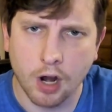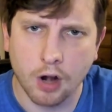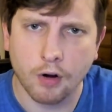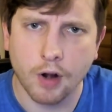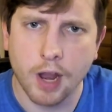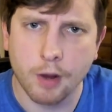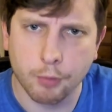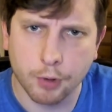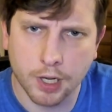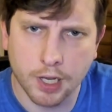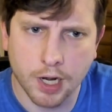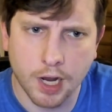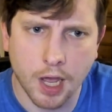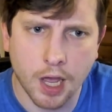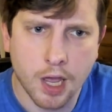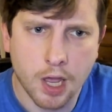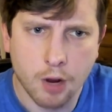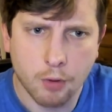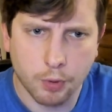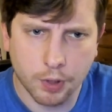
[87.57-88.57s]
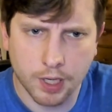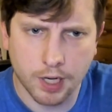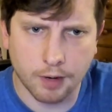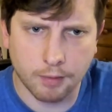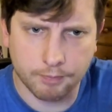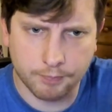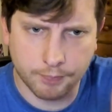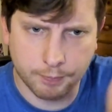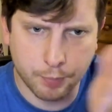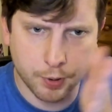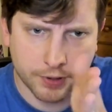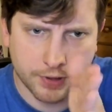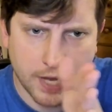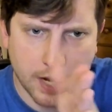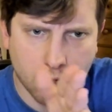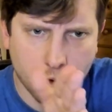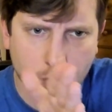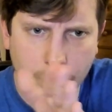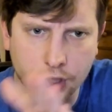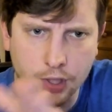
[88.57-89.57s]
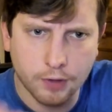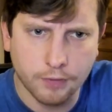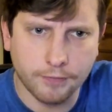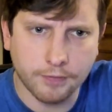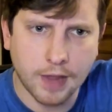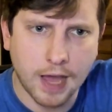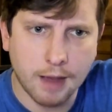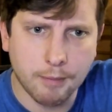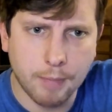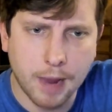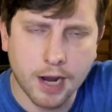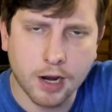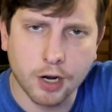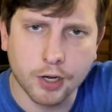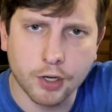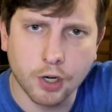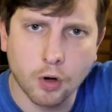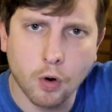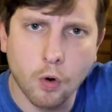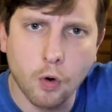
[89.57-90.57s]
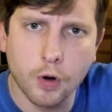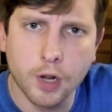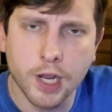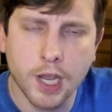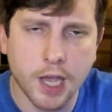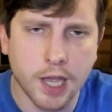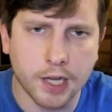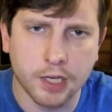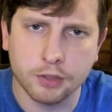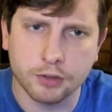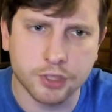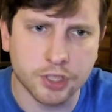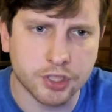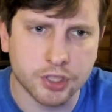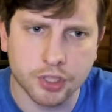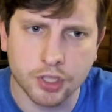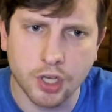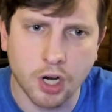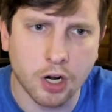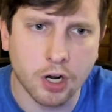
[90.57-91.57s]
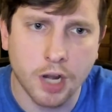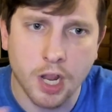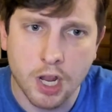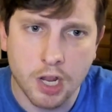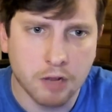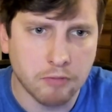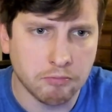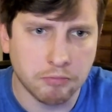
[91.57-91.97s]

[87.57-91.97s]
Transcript: all right, we're gonna we're gonna put that corneal flap back on your cornea and it'll just start